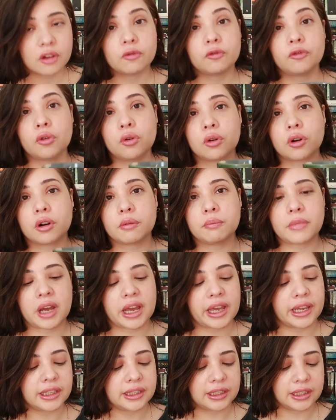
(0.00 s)
for
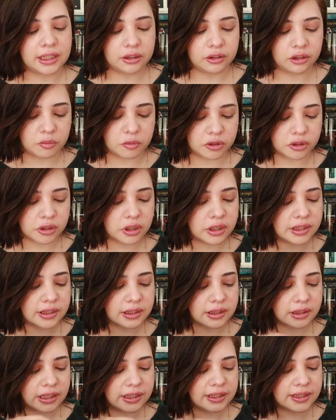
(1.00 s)
my Kindle
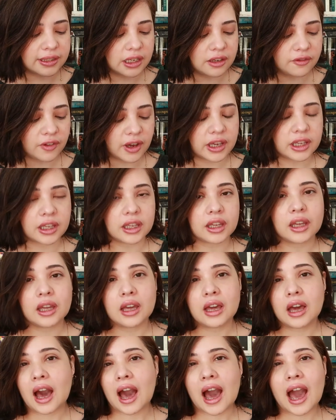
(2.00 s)
books. Let's see if I,
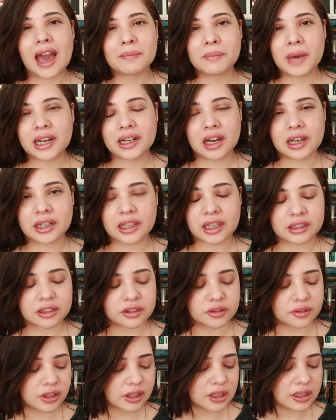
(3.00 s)
I might not
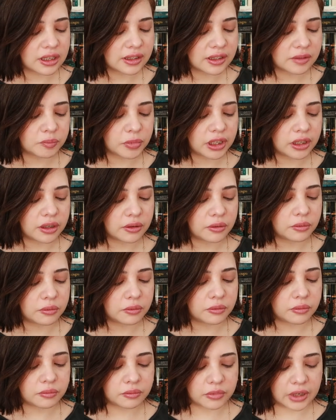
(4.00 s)
get to these, but
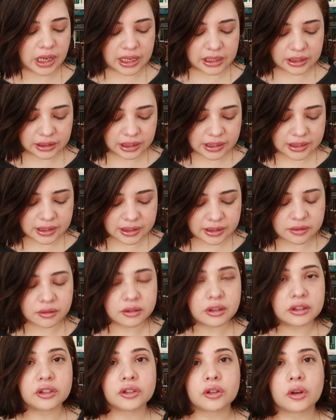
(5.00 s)
at least,
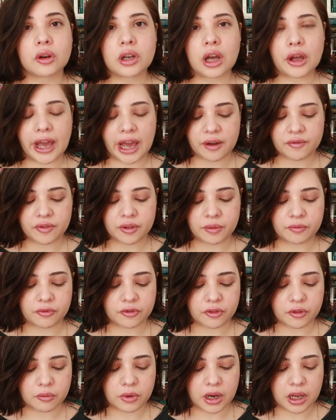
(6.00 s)
you know, I'll have them
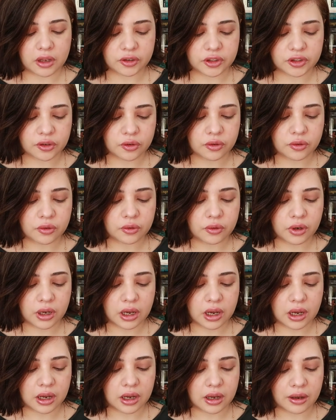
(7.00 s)
for a while. So,
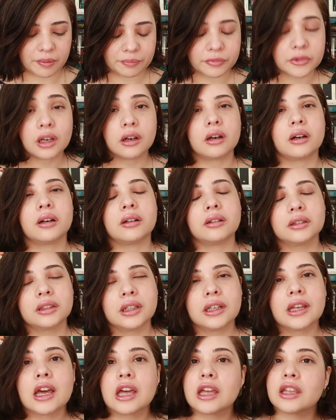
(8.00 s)
um, oh,
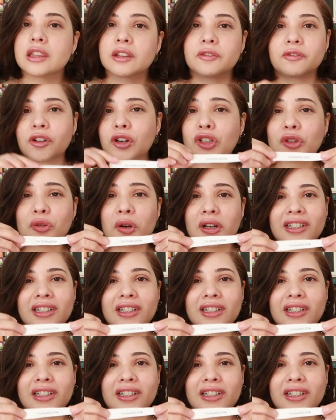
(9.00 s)
the first